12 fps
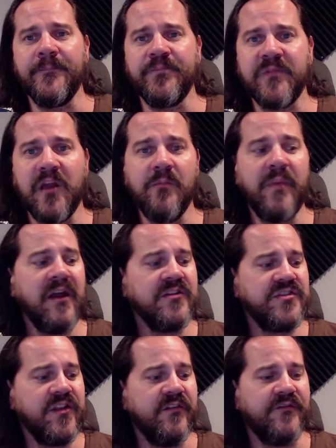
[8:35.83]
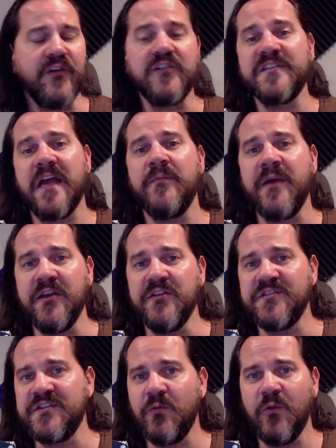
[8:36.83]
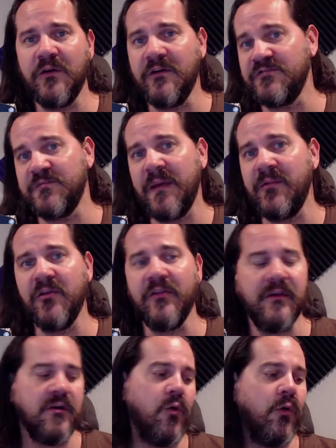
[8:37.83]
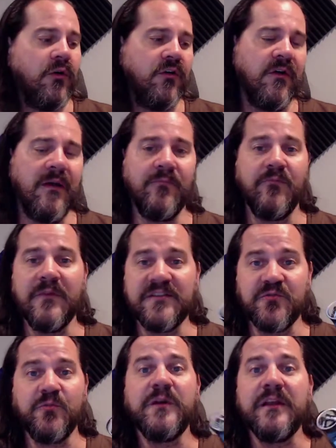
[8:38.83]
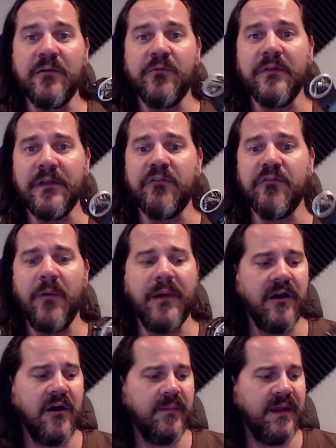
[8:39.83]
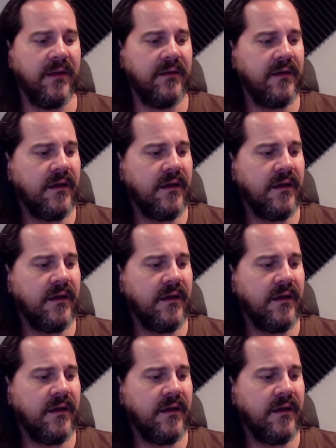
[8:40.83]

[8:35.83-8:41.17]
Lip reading: Compared to the first time I used it, where I was maybe only a quarter. It's really, really growing on me.